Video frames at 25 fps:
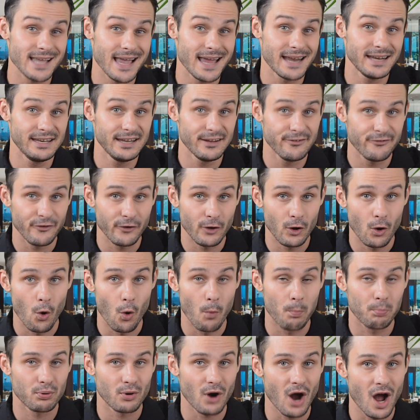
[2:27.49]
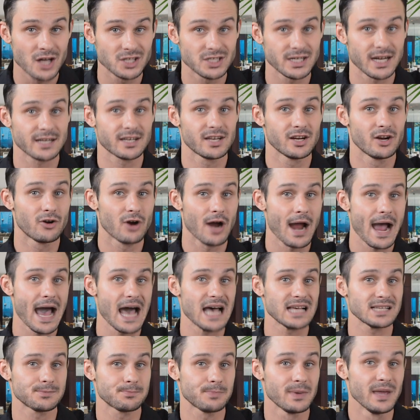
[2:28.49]
and difficult project to
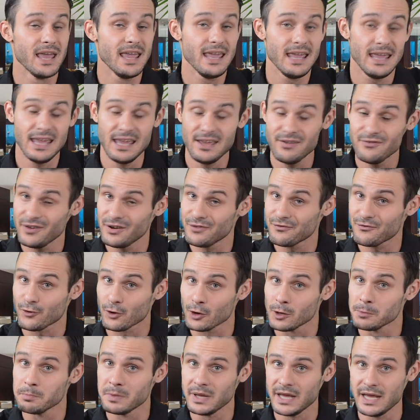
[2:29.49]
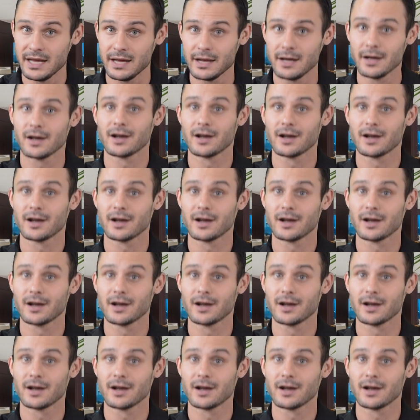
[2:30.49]
grasp, even for me.